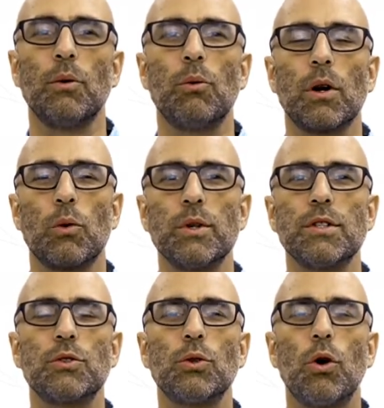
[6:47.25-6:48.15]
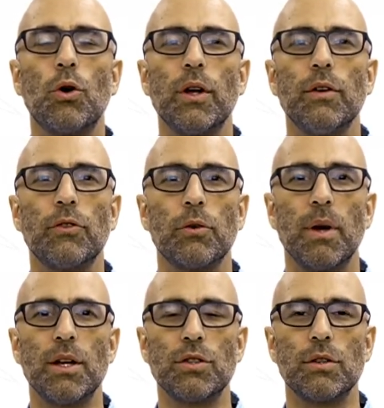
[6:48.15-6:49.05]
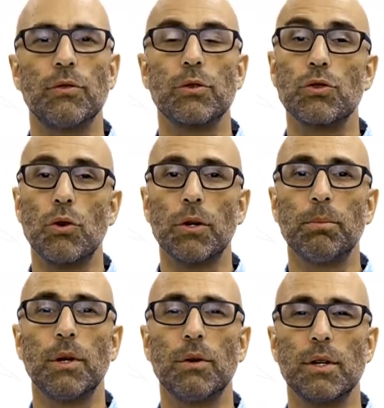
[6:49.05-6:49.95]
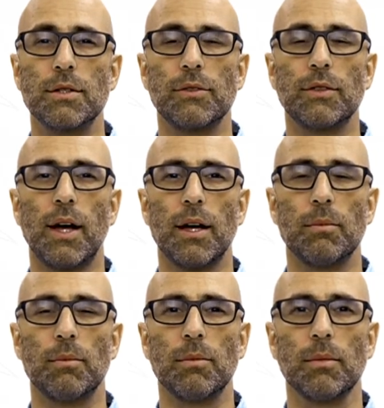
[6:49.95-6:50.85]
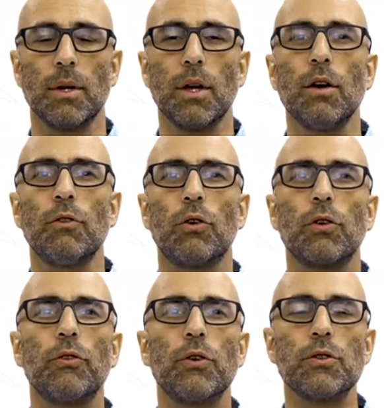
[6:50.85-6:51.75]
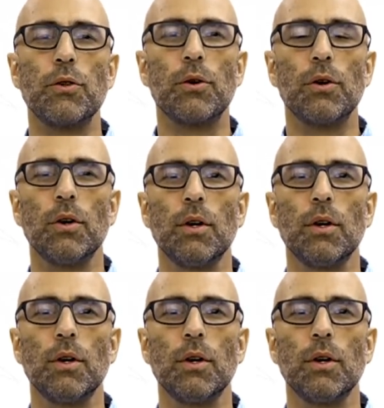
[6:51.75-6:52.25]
where we store information for short periods of time for further